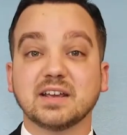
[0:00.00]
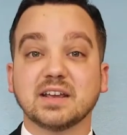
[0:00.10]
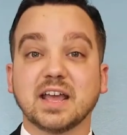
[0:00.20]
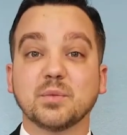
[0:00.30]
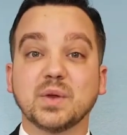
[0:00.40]

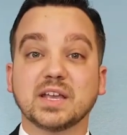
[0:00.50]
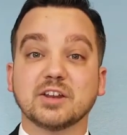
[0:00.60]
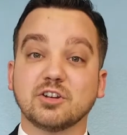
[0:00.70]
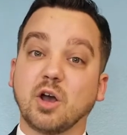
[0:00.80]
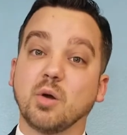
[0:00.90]
and we
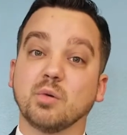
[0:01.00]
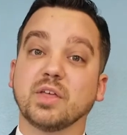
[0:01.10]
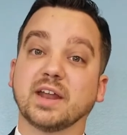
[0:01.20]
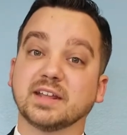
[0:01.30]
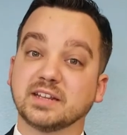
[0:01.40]
can know
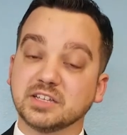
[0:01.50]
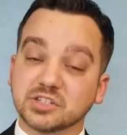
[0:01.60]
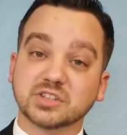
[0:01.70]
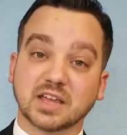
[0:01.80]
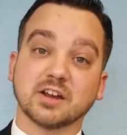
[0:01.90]
that it
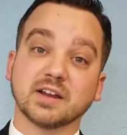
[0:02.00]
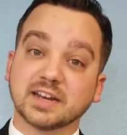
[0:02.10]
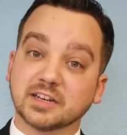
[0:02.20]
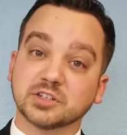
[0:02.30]
is there and it